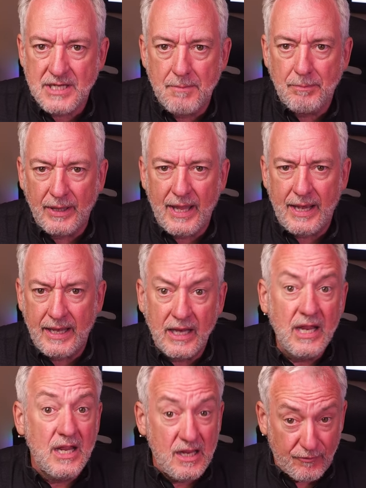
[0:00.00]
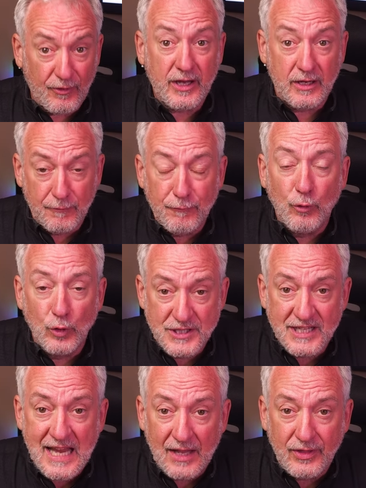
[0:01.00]
I'm planning if I can afford
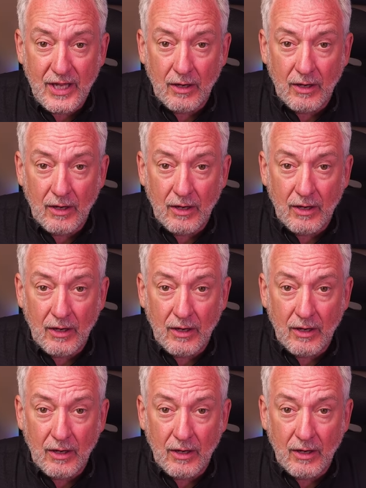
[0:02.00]
to get